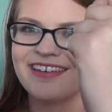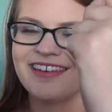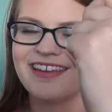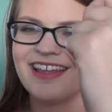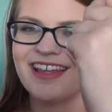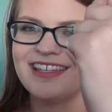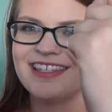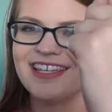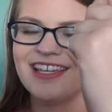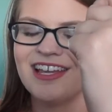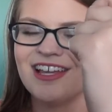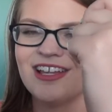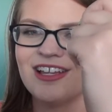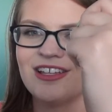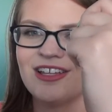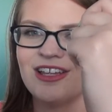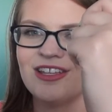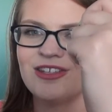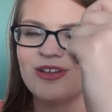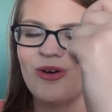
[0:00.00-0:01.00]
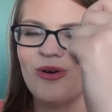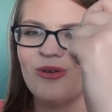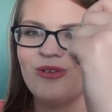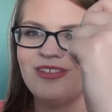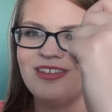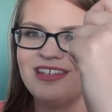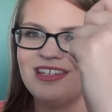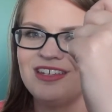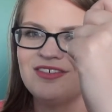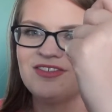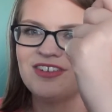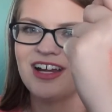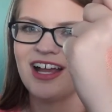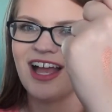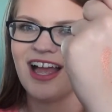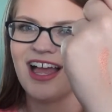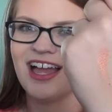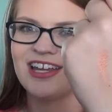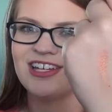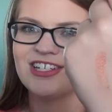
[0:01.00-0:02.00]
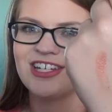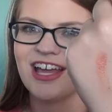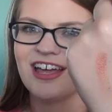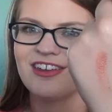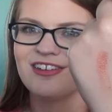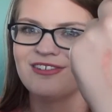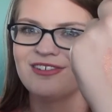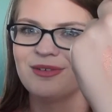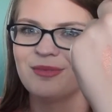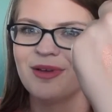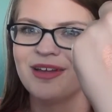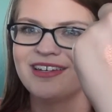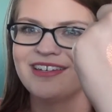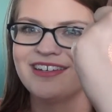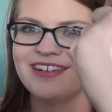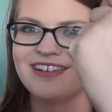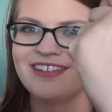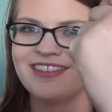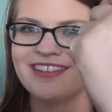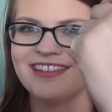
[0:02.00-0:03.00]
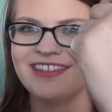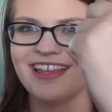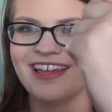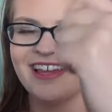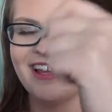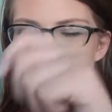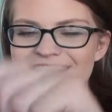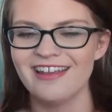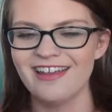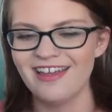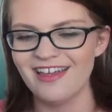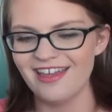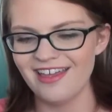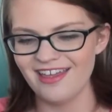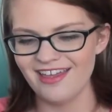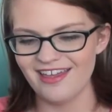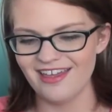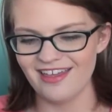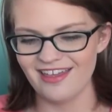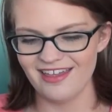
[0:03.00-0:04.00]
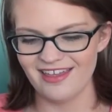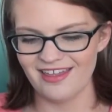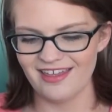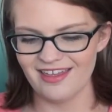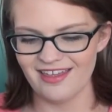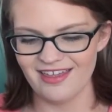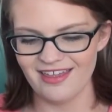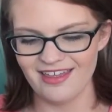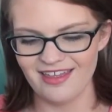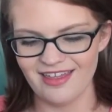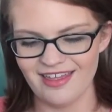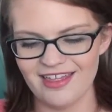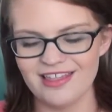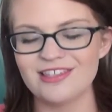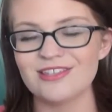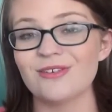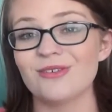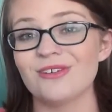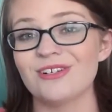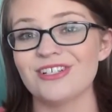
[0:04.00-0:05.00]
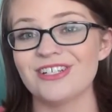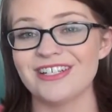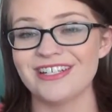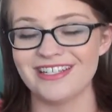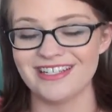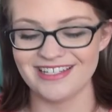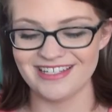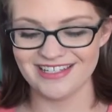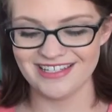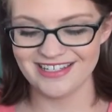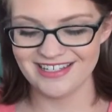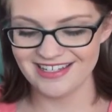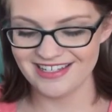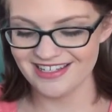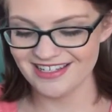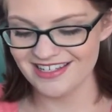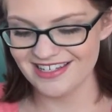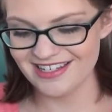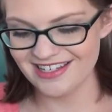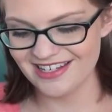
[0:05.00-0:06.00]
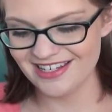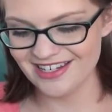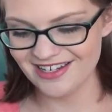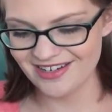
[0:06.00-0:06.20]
It's like a totally different eyeshadow depending on the light. It's gorgeous.